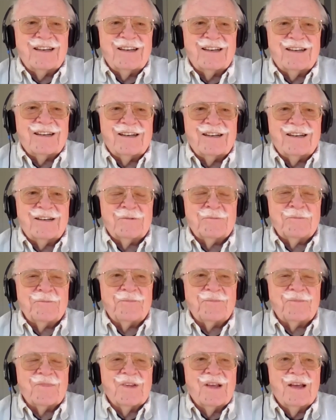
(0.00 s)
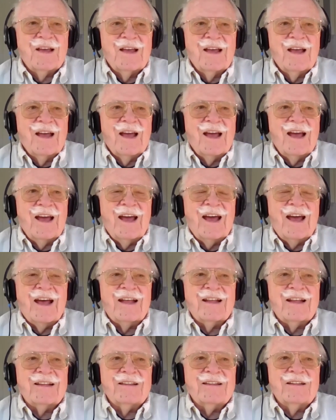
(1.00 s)
And
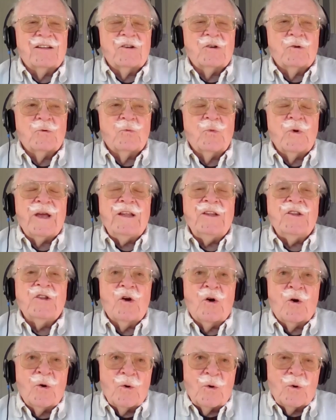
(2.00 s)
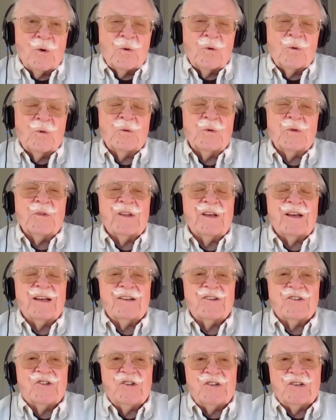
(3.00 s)
we know
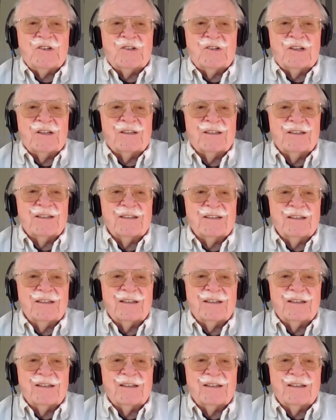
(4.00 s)
that Jill